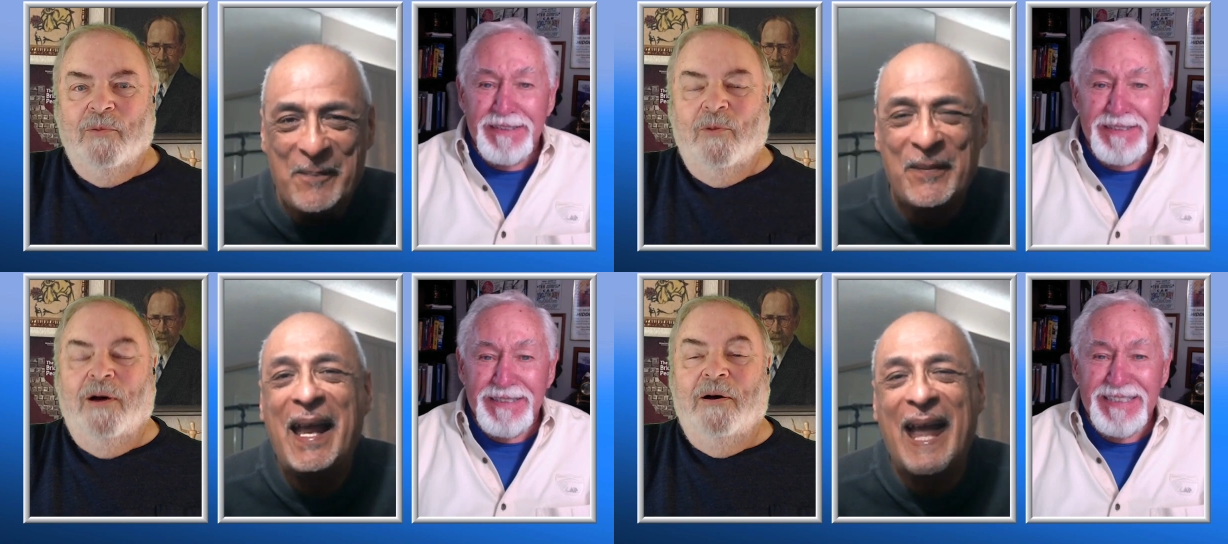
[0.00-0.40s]

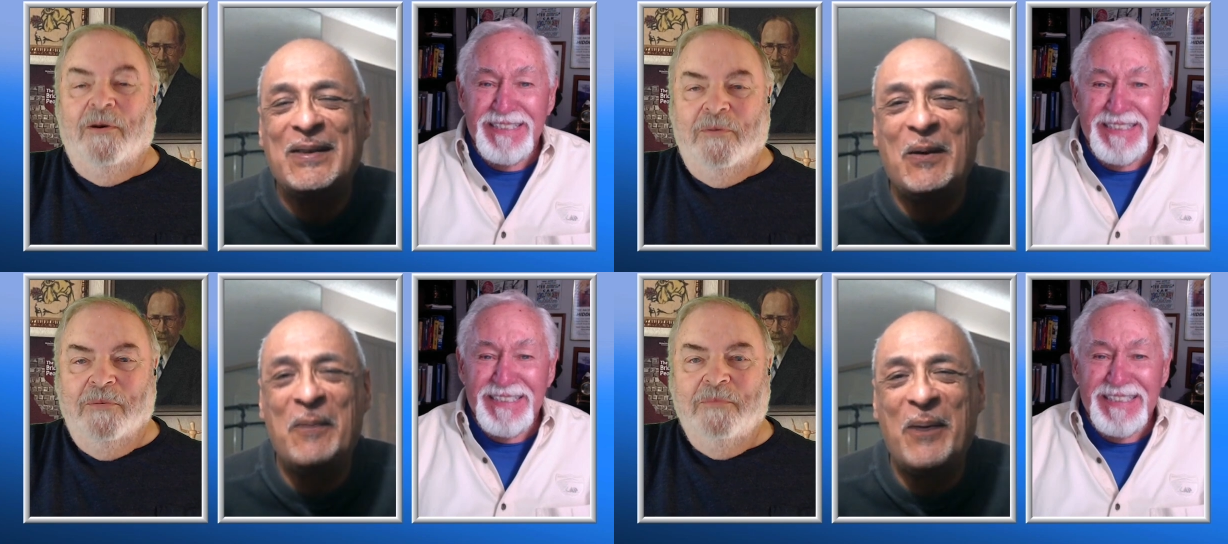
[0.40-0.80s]
Speaker 1: Wow.
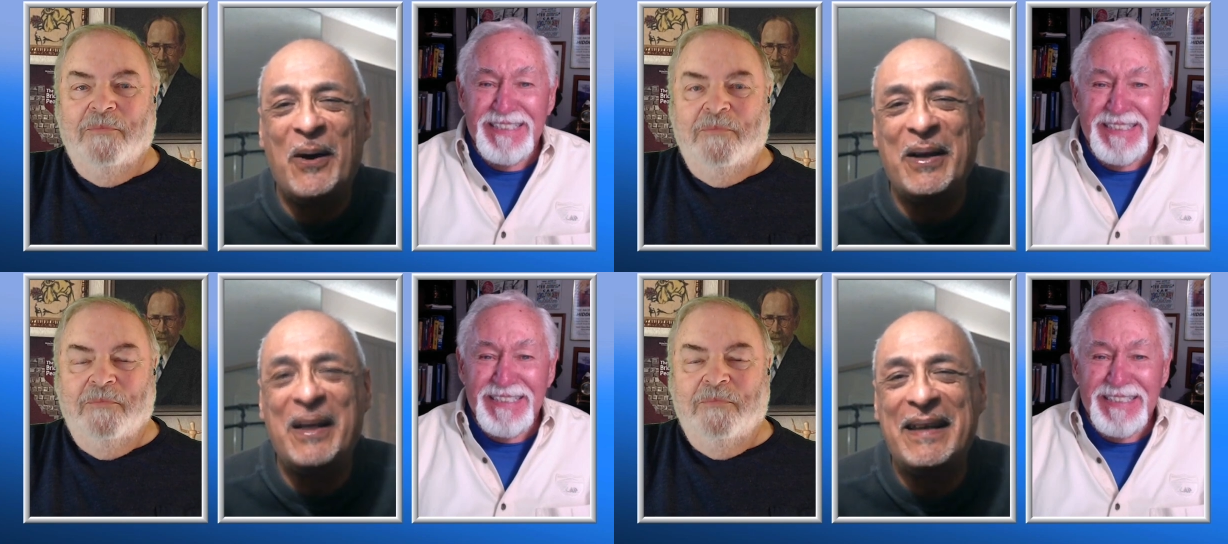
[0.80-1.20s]
And so
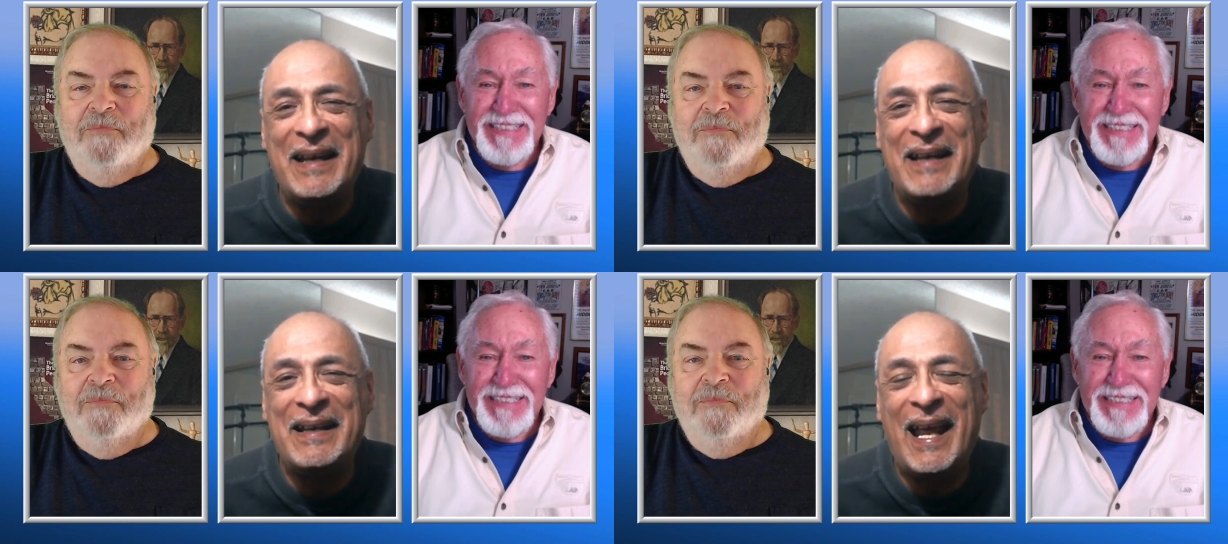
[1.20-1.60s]
Bogey
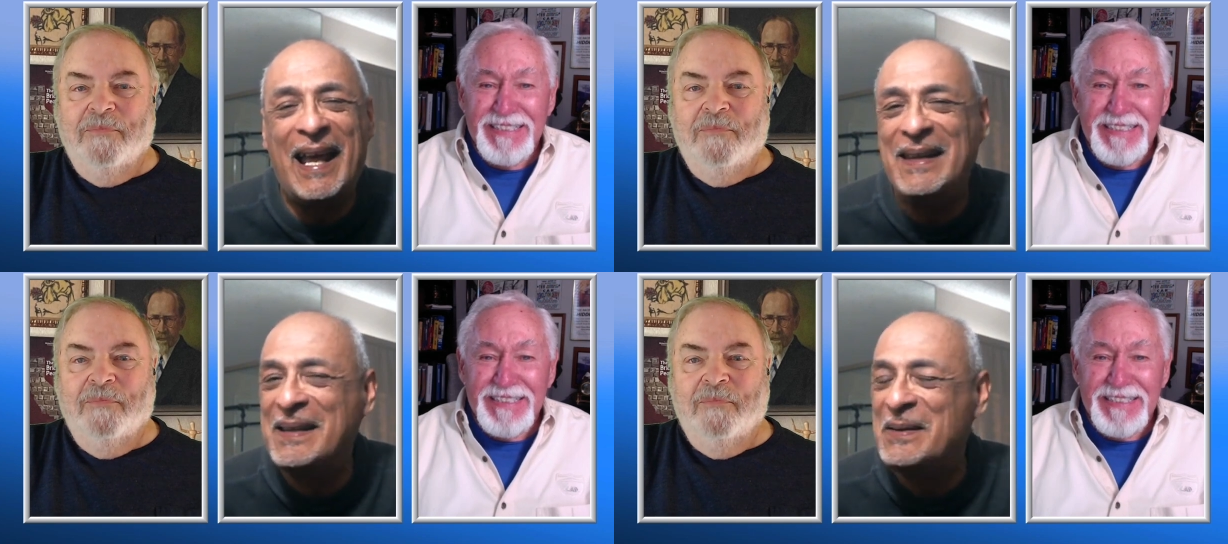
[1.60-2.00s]
did it,
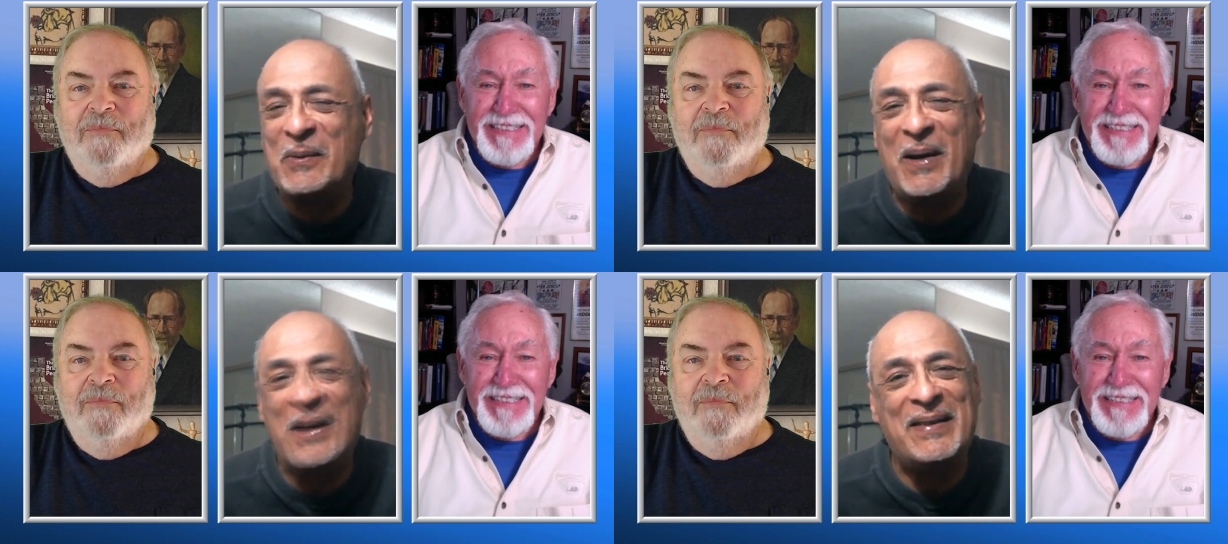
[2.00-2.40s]
and then the
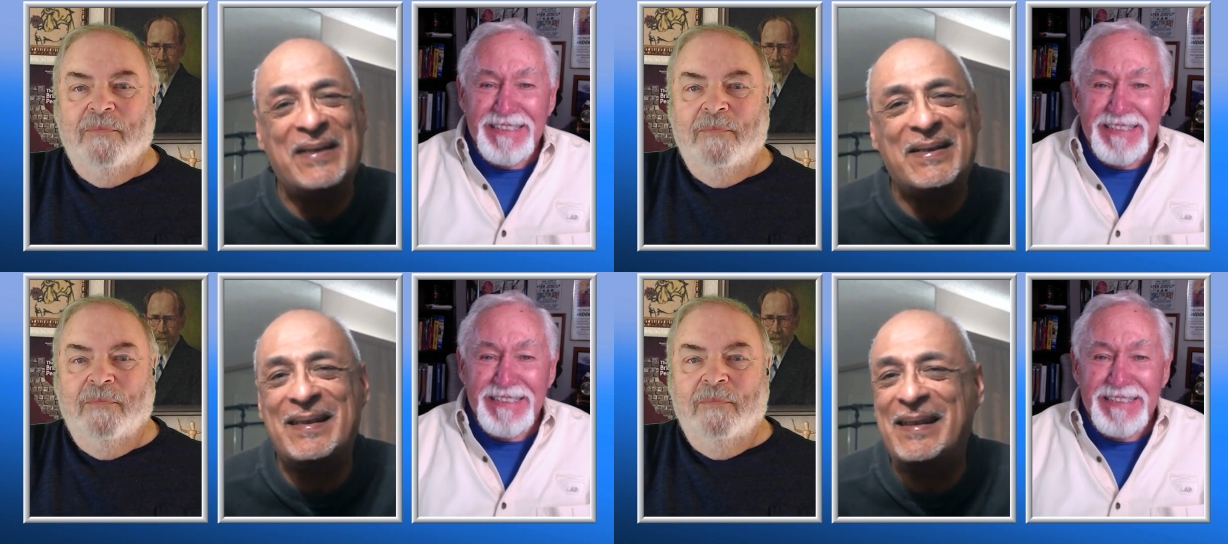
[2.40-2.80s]
rest is
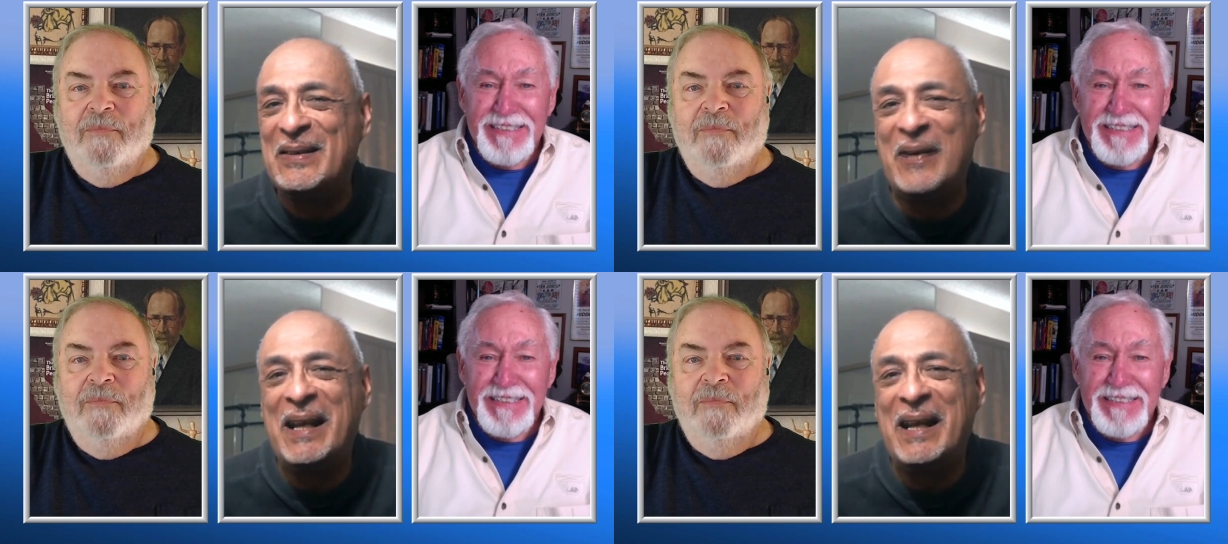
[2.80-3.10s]
history.